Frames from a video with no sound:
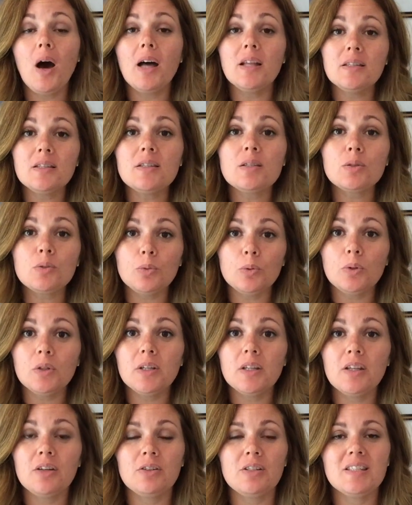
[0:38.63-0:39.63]

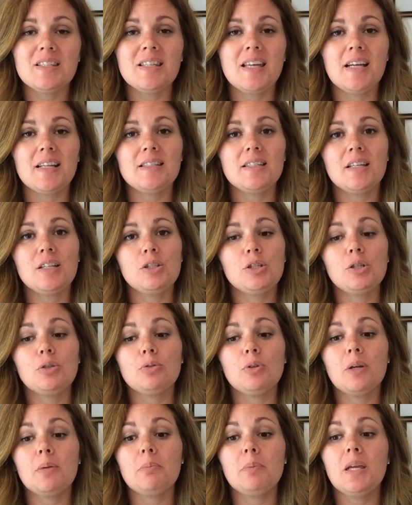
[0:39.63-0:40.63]
unschool their dyslexic
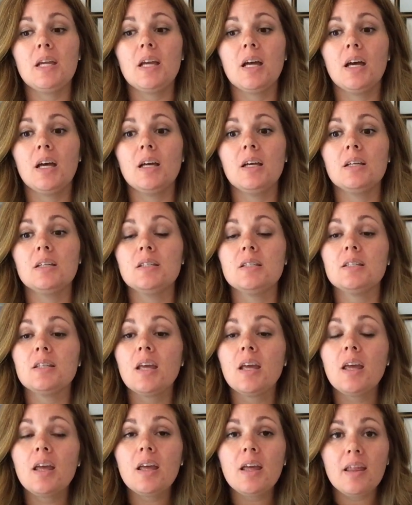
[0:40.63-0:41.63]
children because
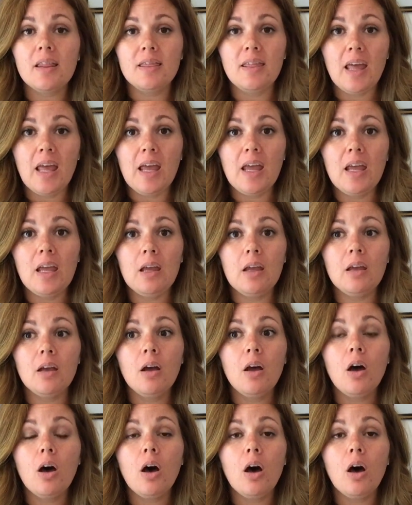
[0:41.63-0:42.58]
they